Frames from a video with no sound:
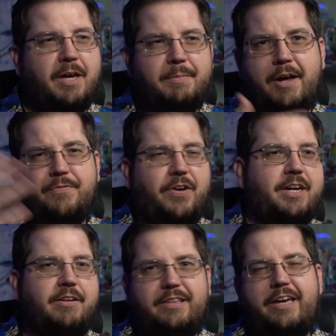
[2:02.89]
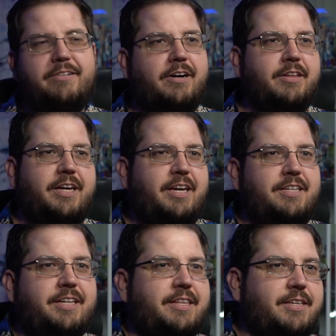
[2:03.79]
find out later on that
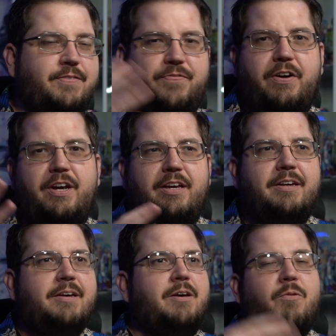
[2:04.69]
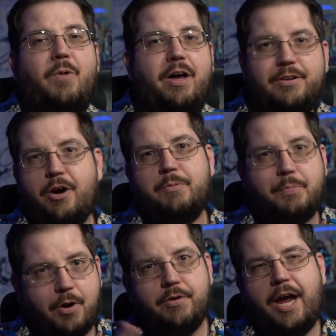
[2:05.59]
he's like this very well-known
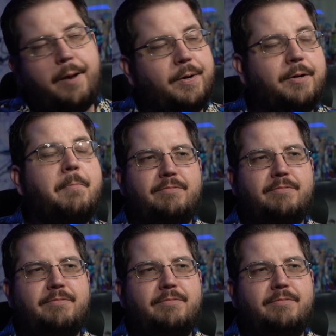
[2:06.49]
pro gamer.